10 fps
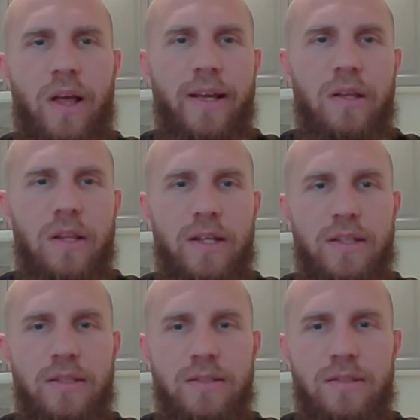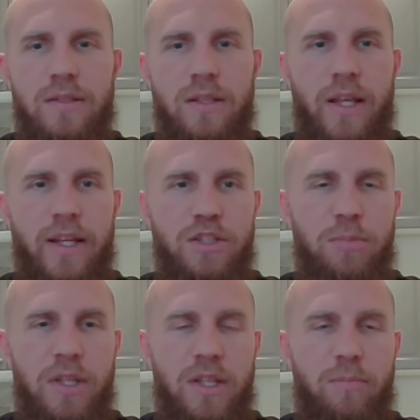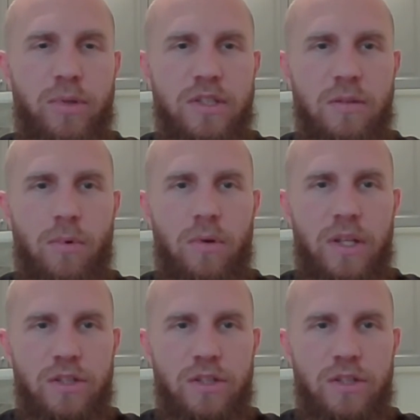Heikela is the HB Lee principal,